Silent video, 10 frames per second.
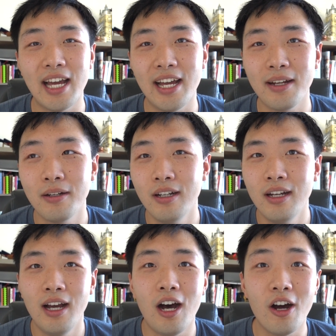that
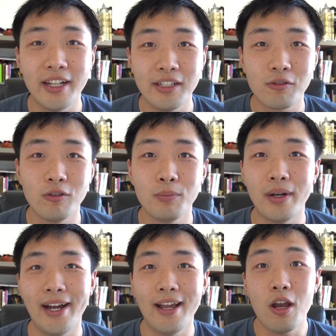audience group
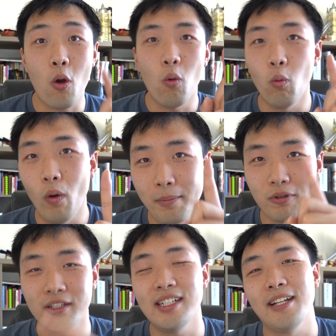by
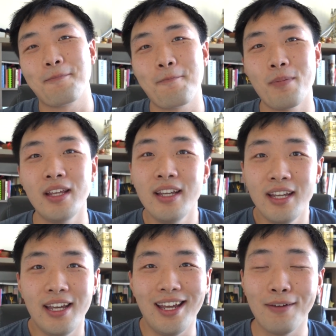1%.
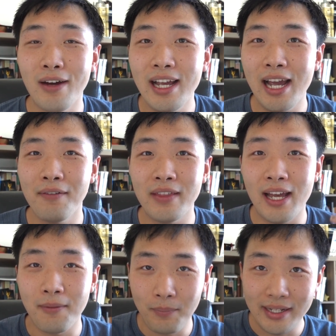If I have
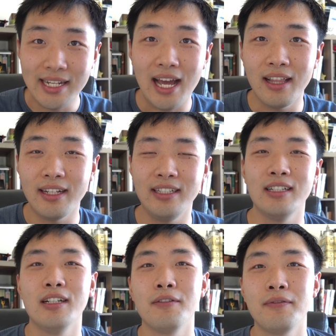that mentality
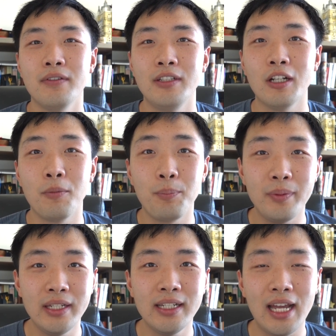of,
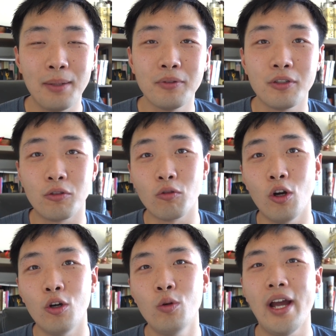being able to
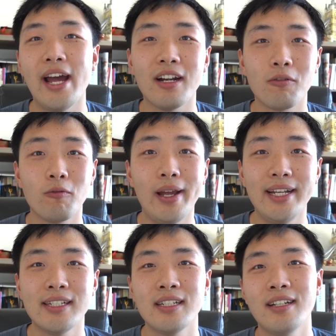grow at a
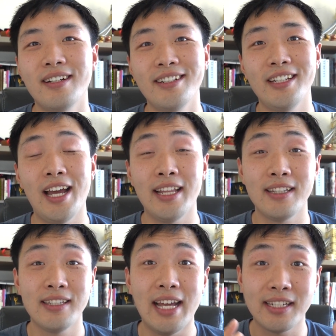rate
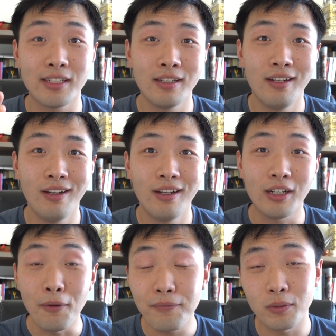that's
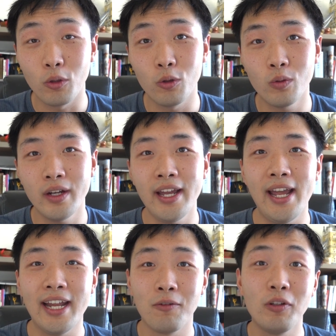comfortable
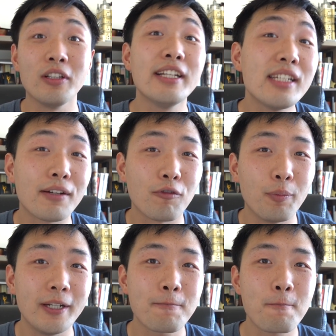and realistic for me,